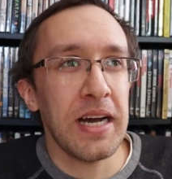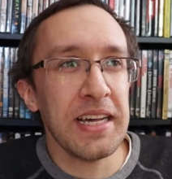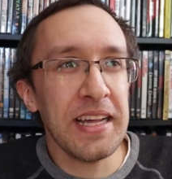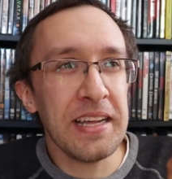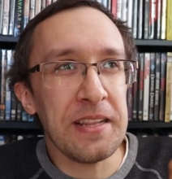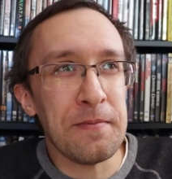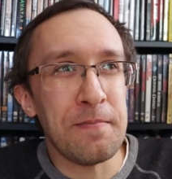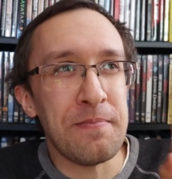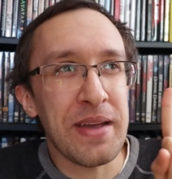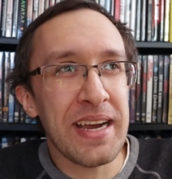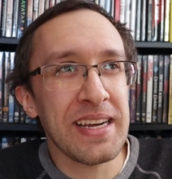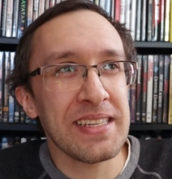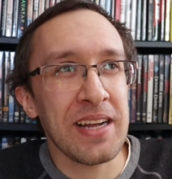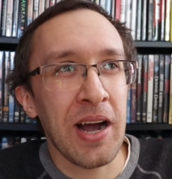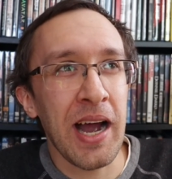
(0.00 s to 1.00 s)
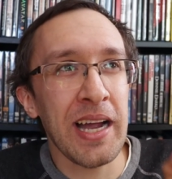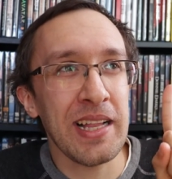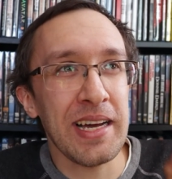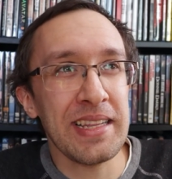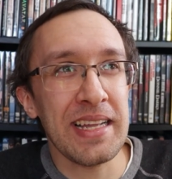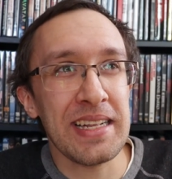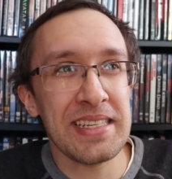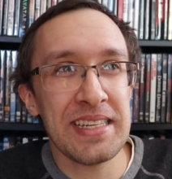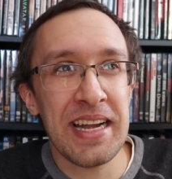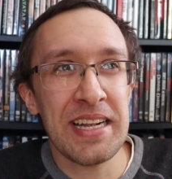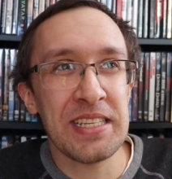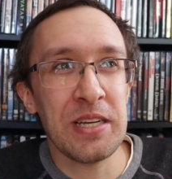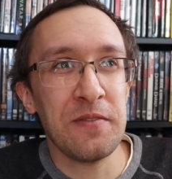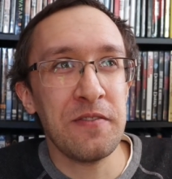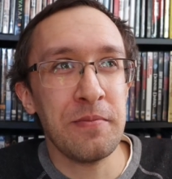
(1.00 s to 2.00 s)
I think the biggest highlight that
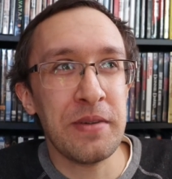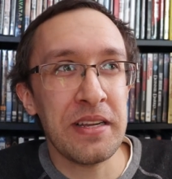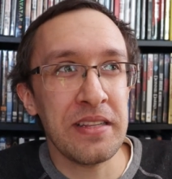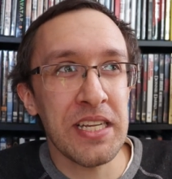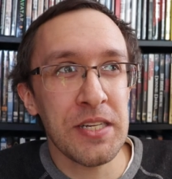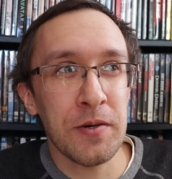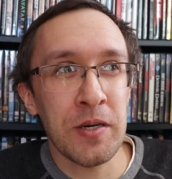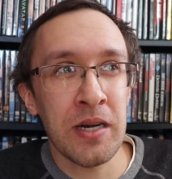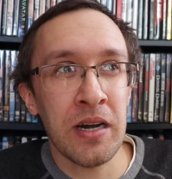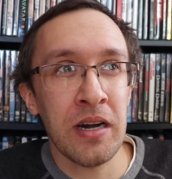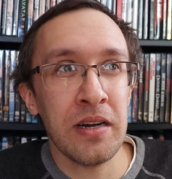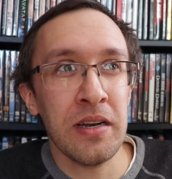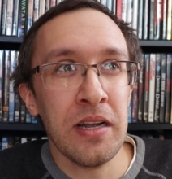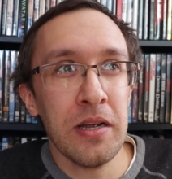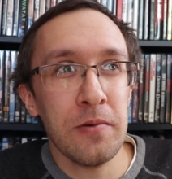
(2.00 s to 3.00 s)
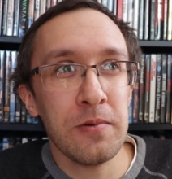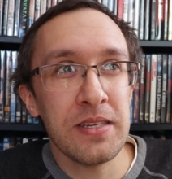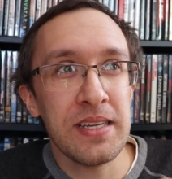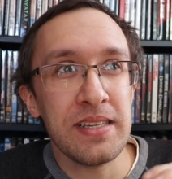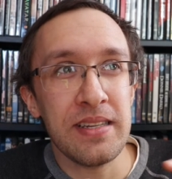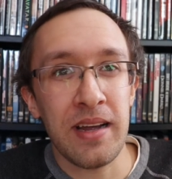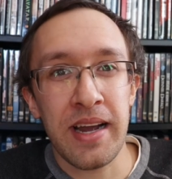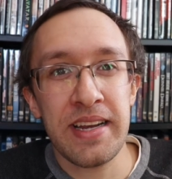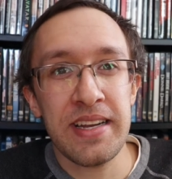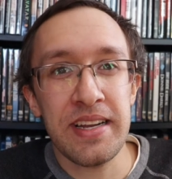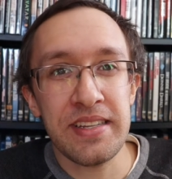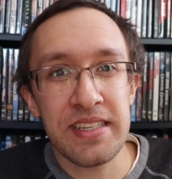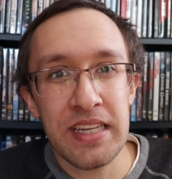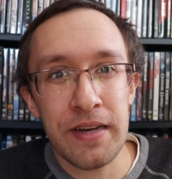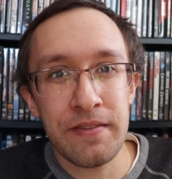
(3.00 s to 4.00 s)
stands out for me in this regard was his
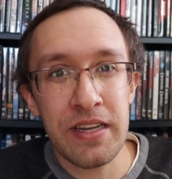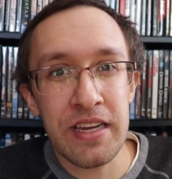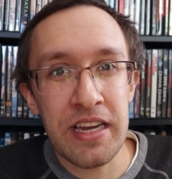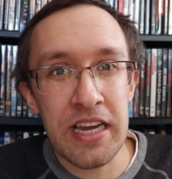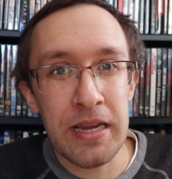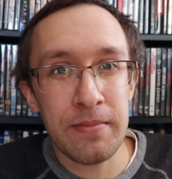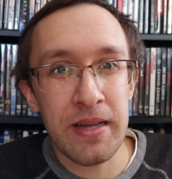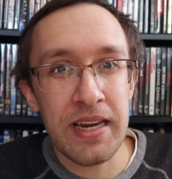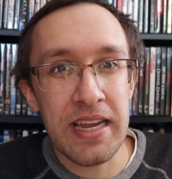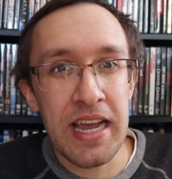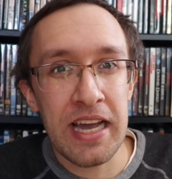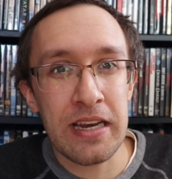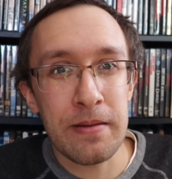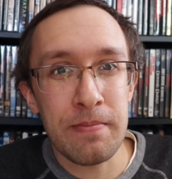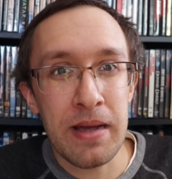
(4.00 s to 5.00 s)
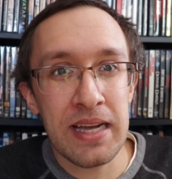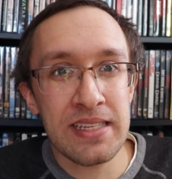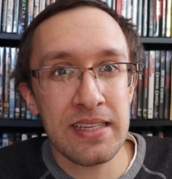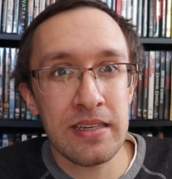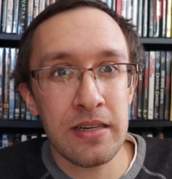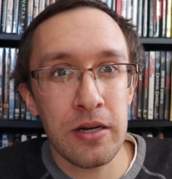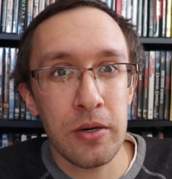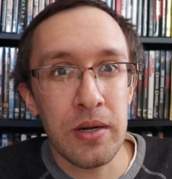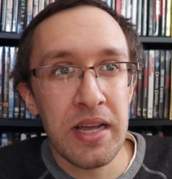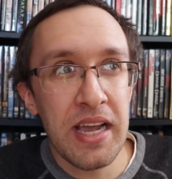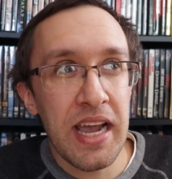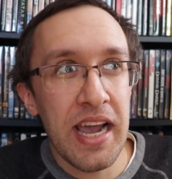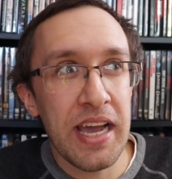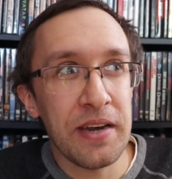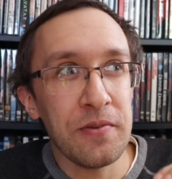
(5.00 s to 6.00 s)
1970 game that he had in Mexico,
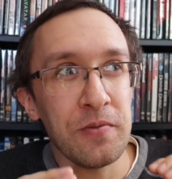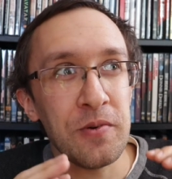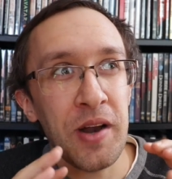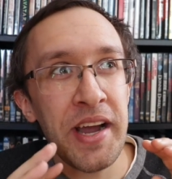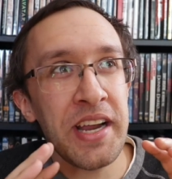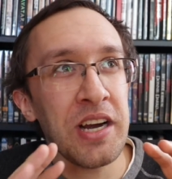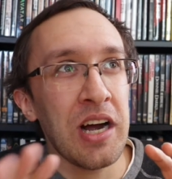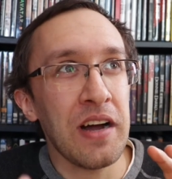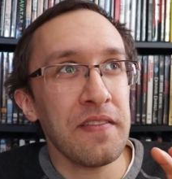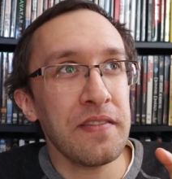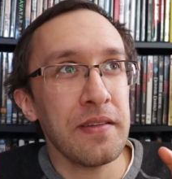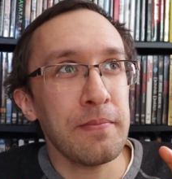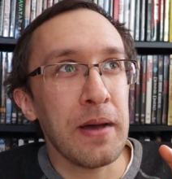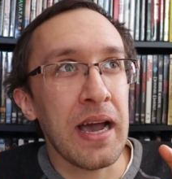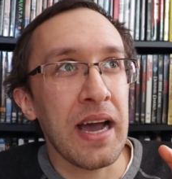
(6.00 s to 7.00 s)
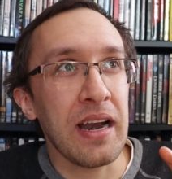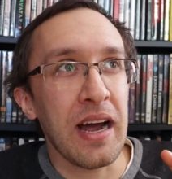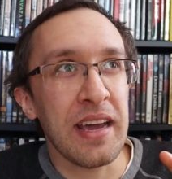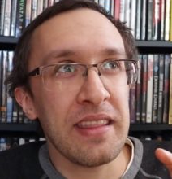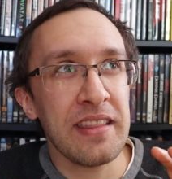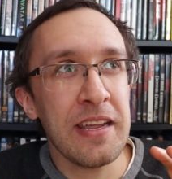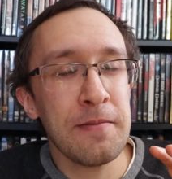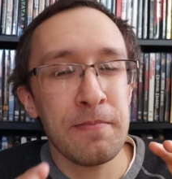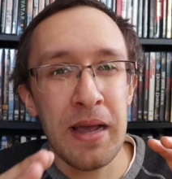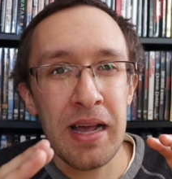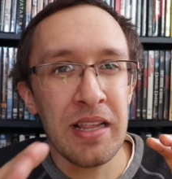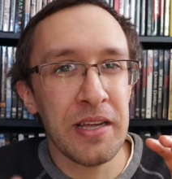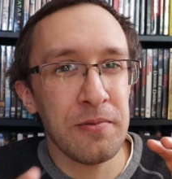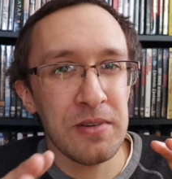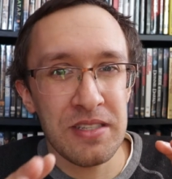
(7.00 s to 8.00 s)
and right off the bat, I think
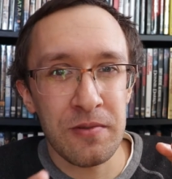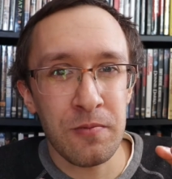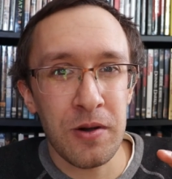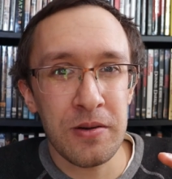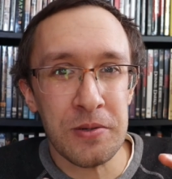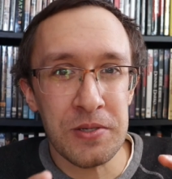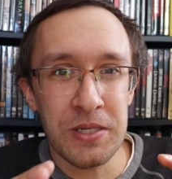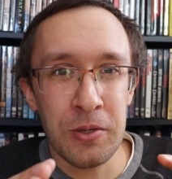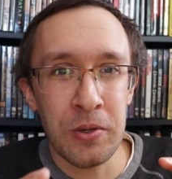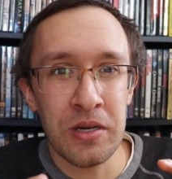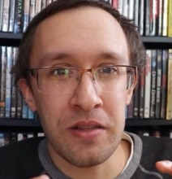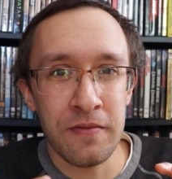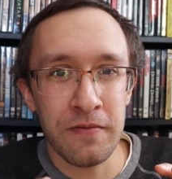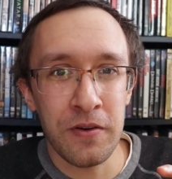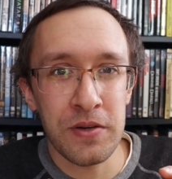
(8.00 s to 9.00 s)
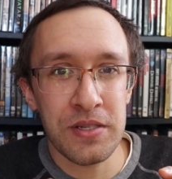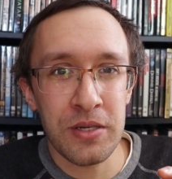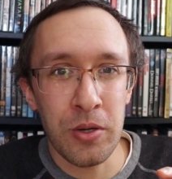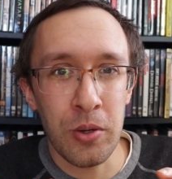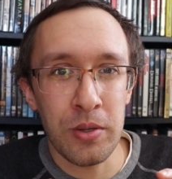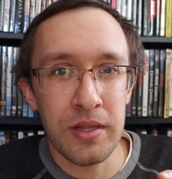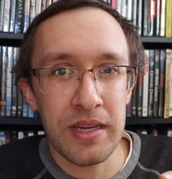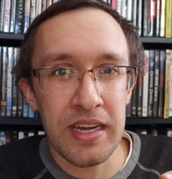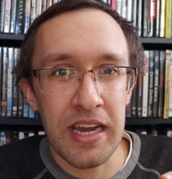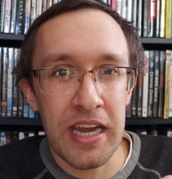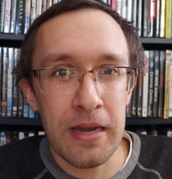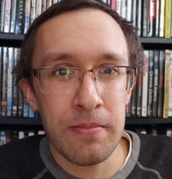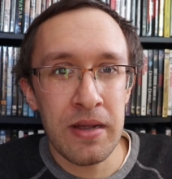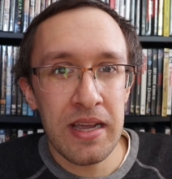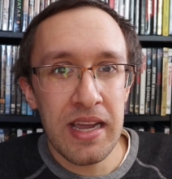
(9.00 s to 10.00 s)
Pele was the one who scored the first goal in the
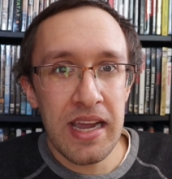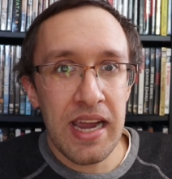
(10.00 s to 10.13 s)
game,